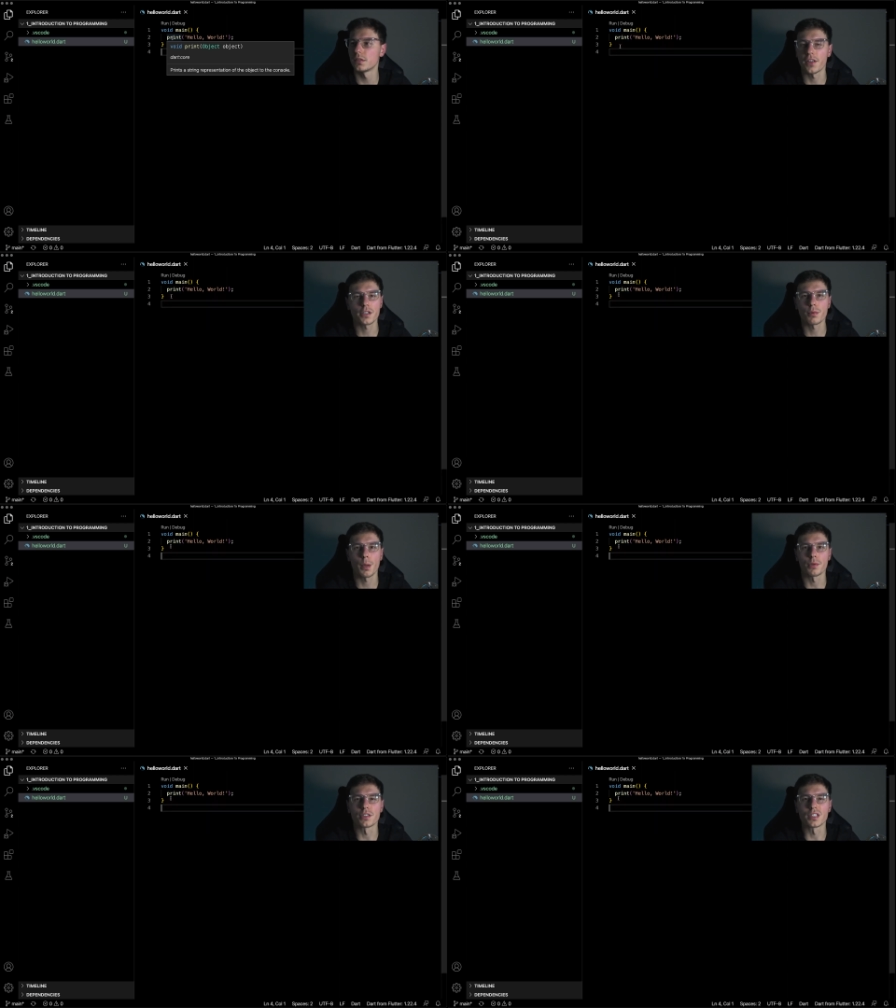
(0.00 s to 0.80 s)
And that's
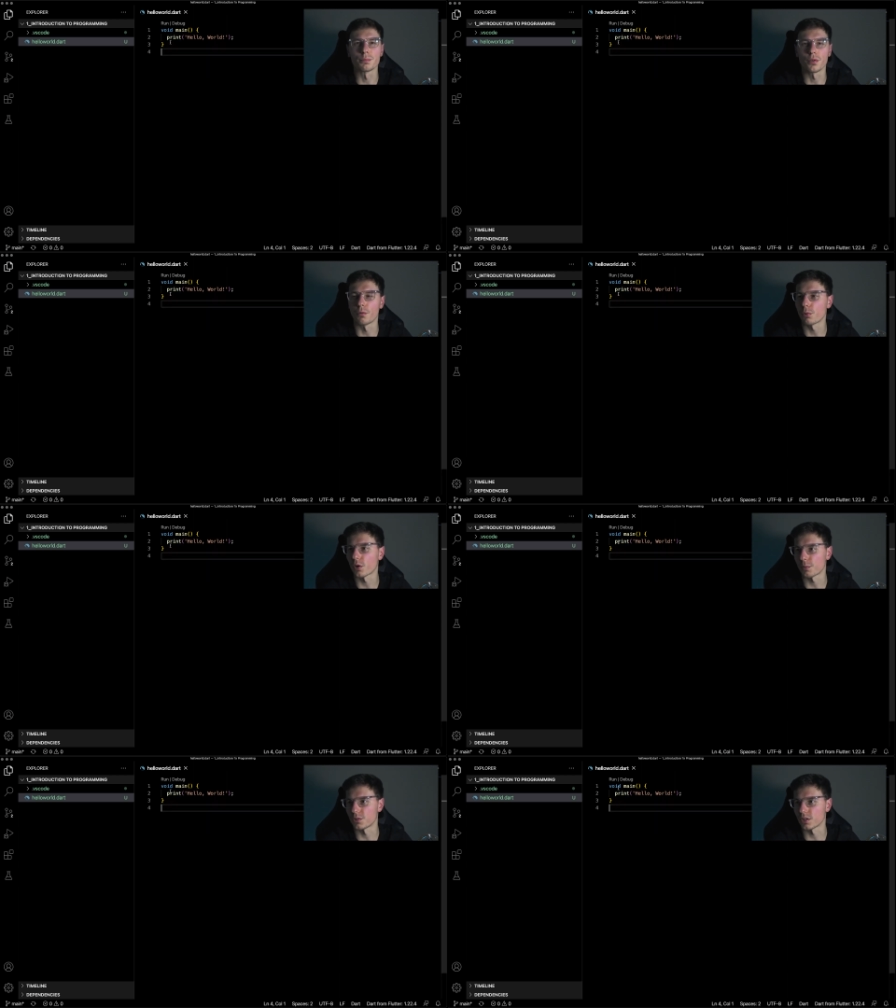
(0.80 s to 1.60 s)
probably as simple of a
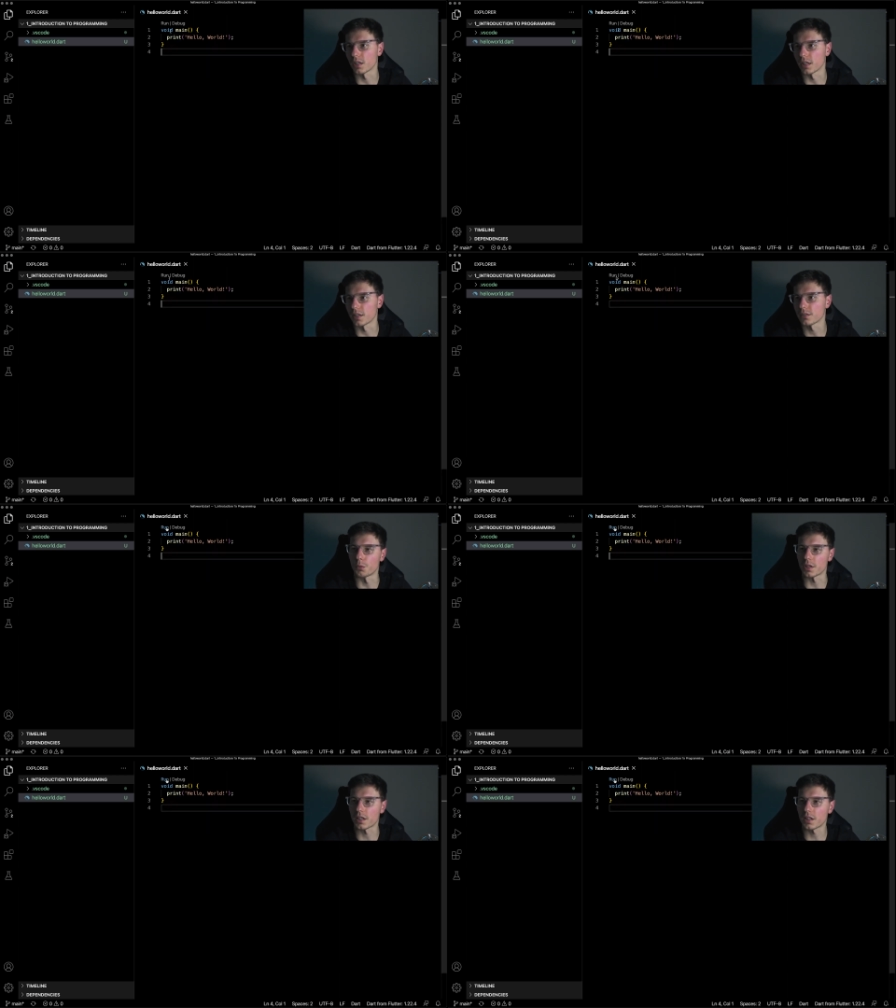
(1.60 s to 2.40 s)
program as you can get.
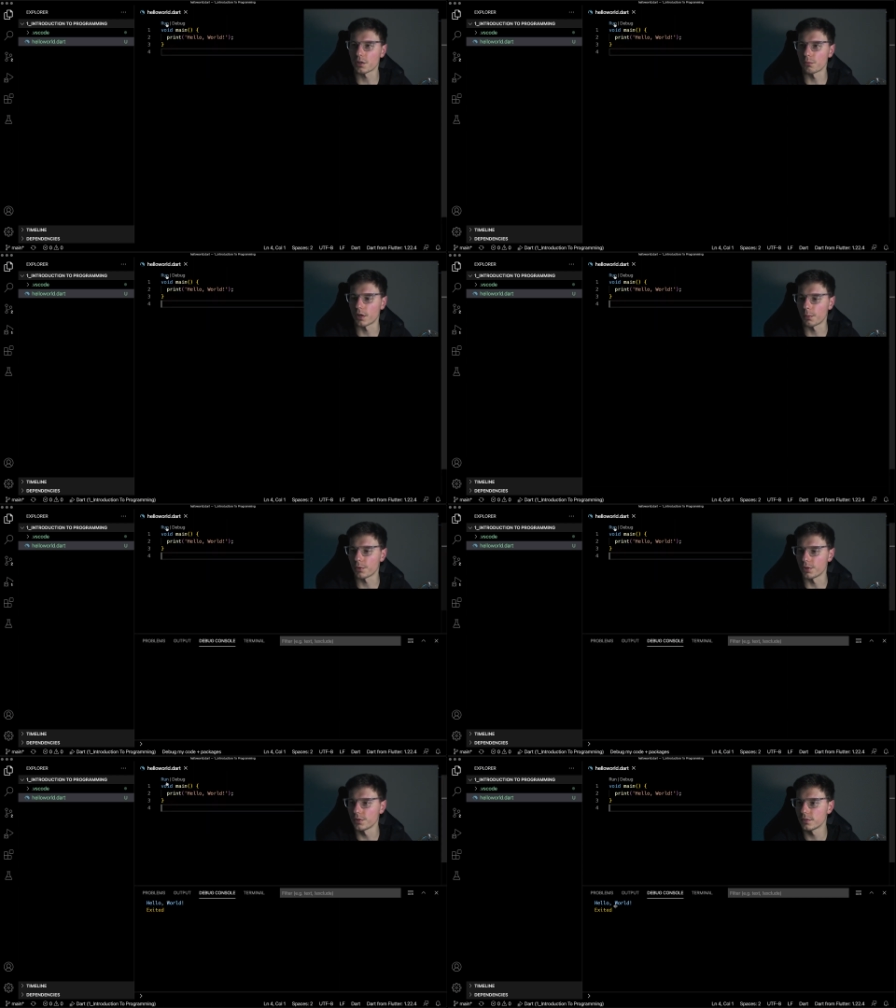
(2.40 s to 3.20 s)
So we can click run
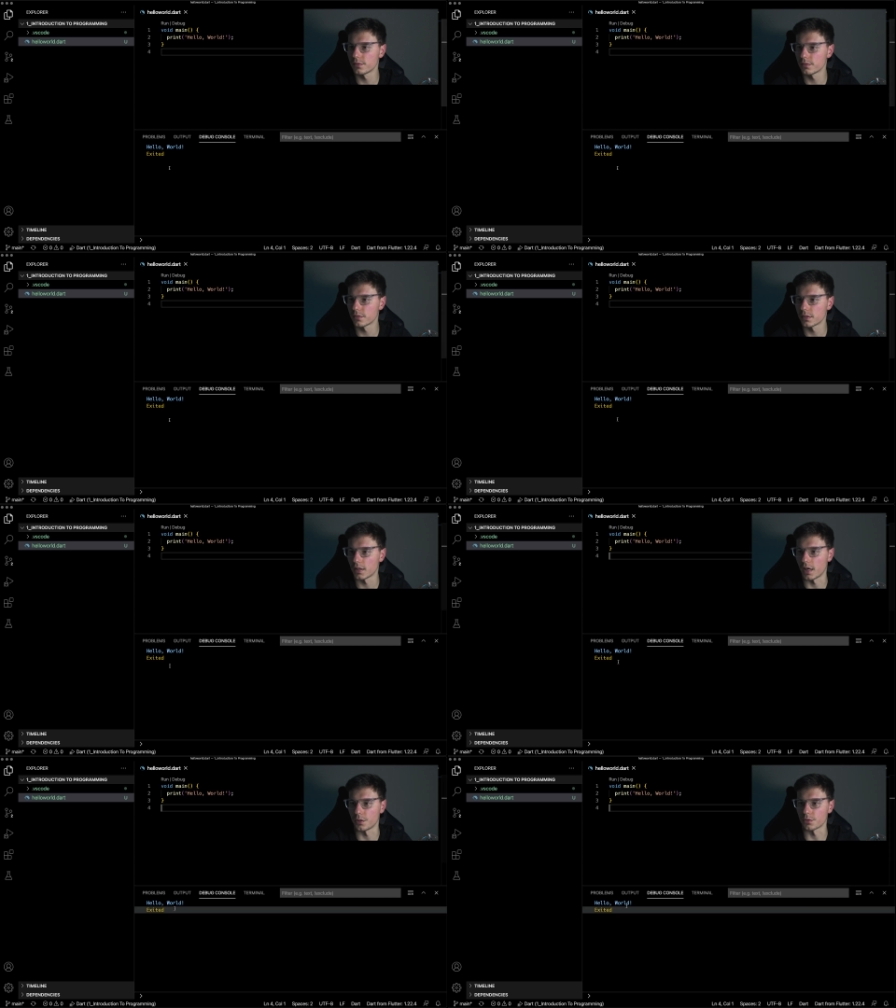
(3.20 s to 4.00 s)
up here
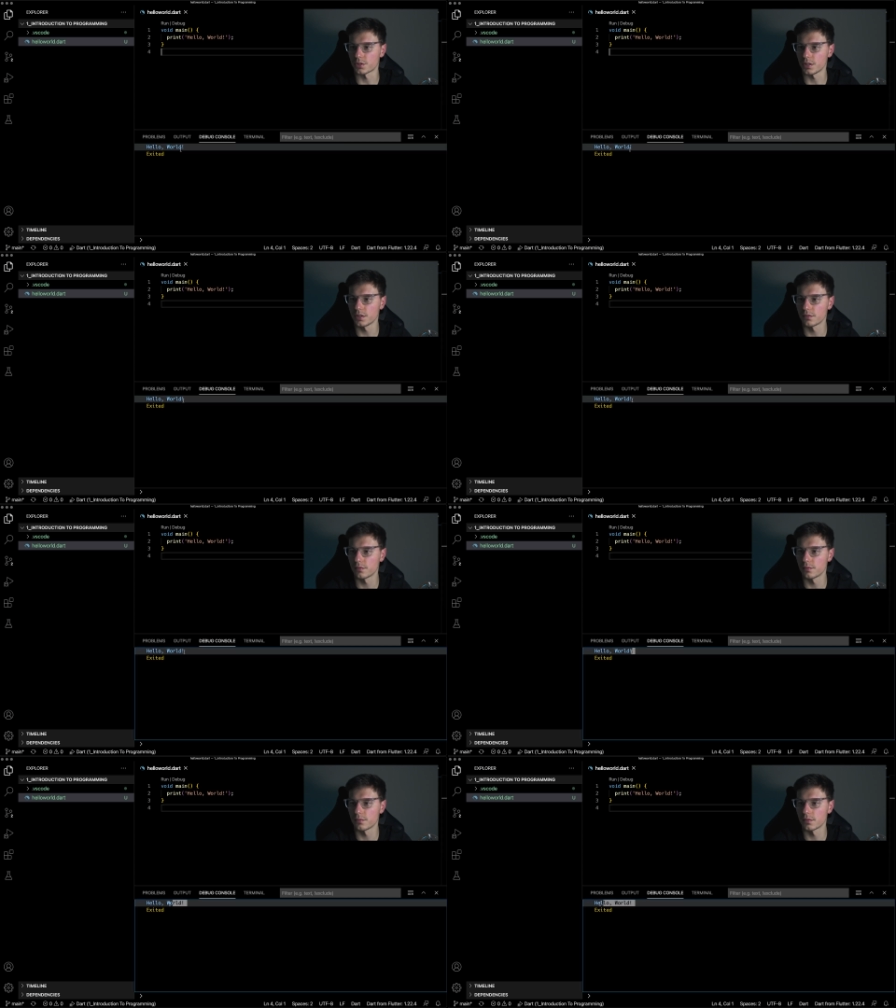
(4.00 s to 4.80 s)
and you'll see
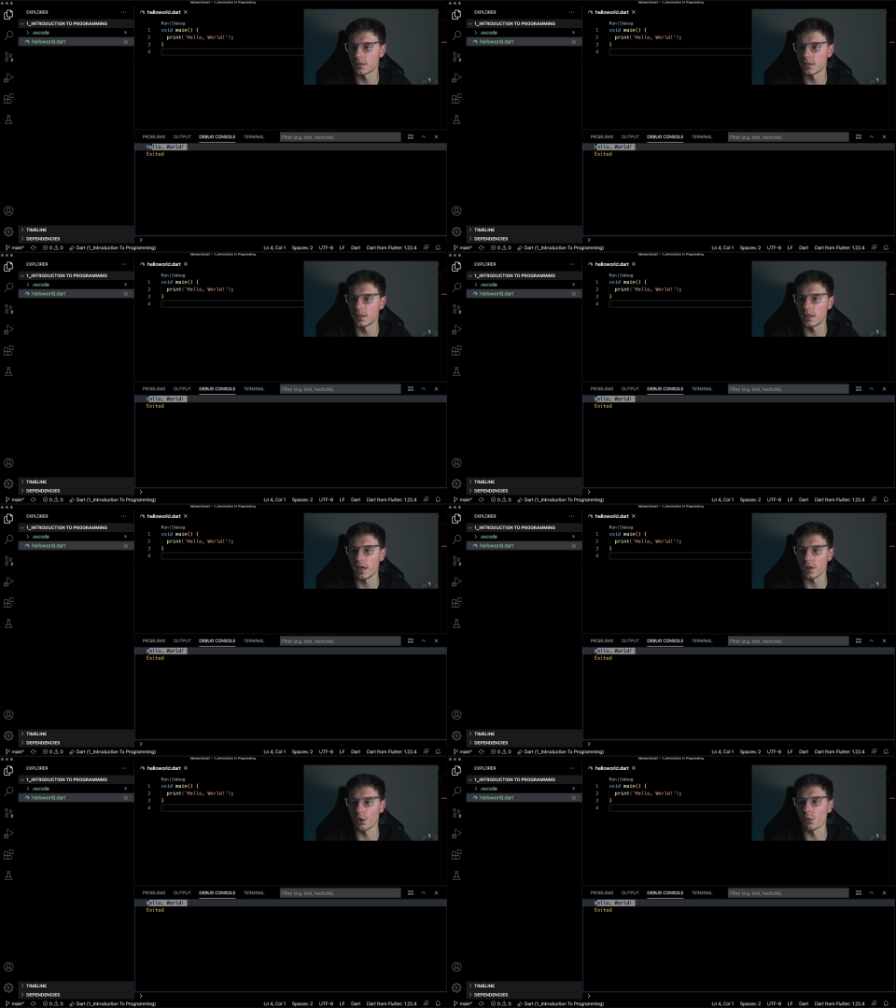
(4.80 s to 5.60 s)

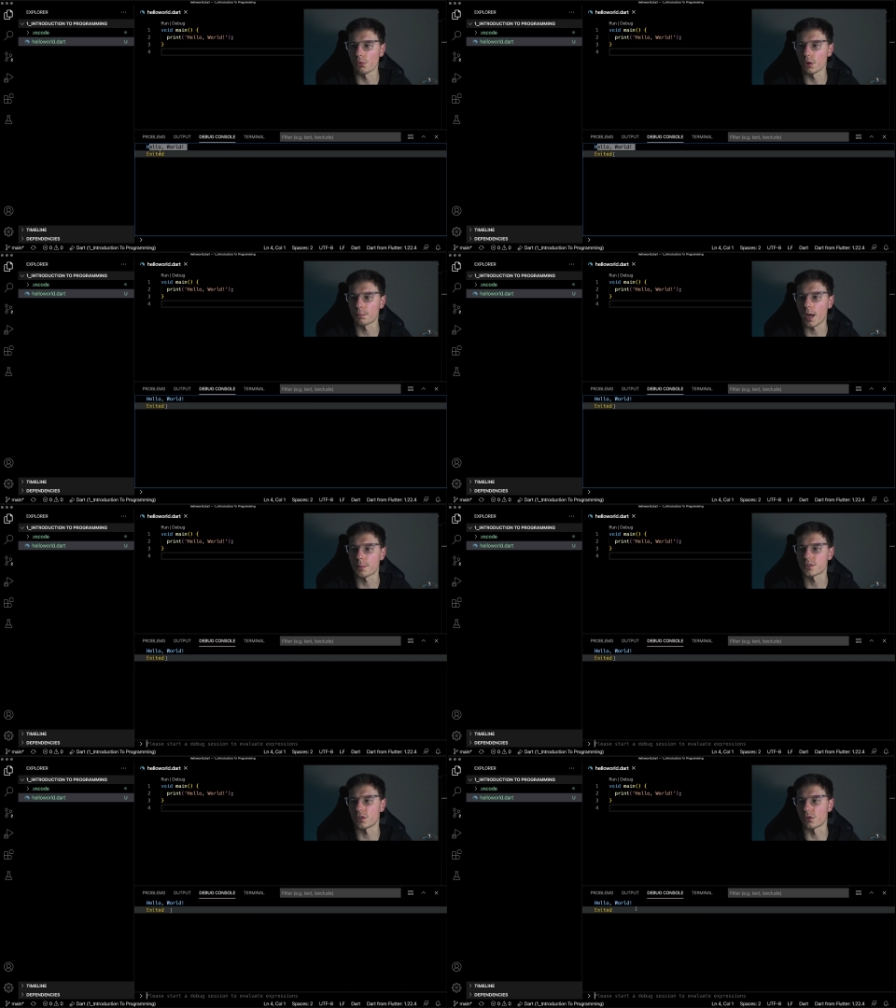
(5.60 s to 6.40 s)
hello world
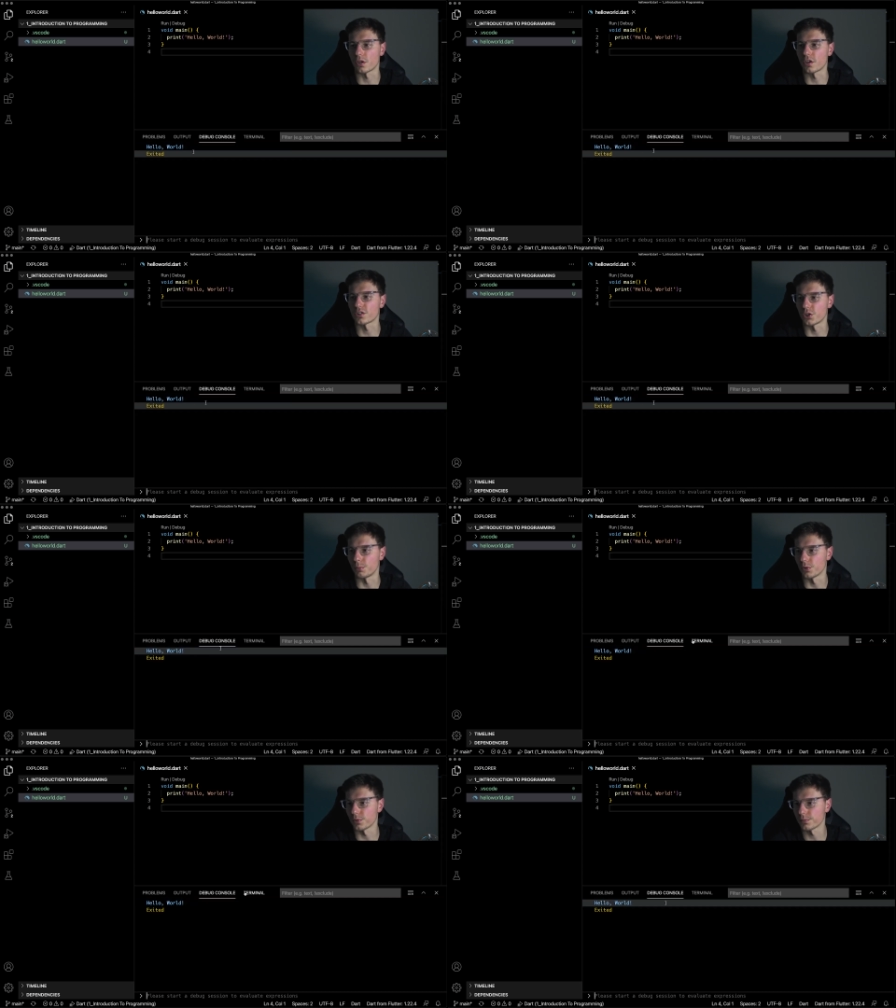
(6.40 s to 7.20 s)
pops out in our
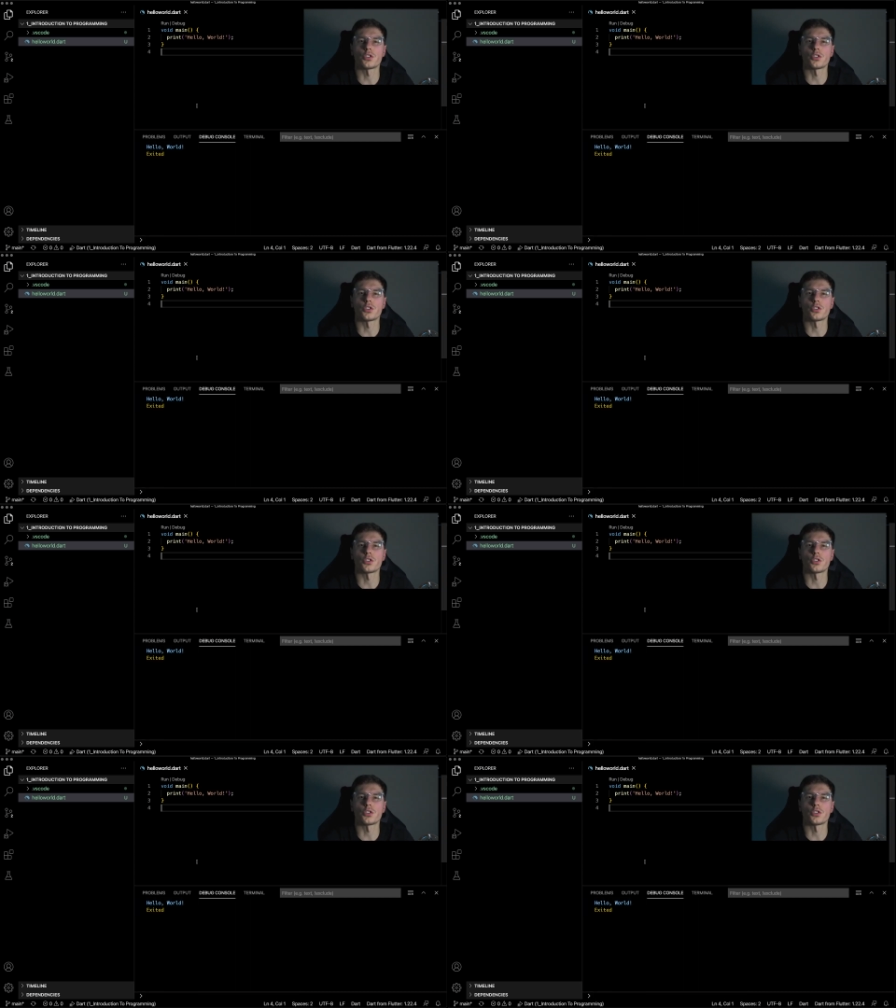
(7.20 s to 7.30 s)
terminal.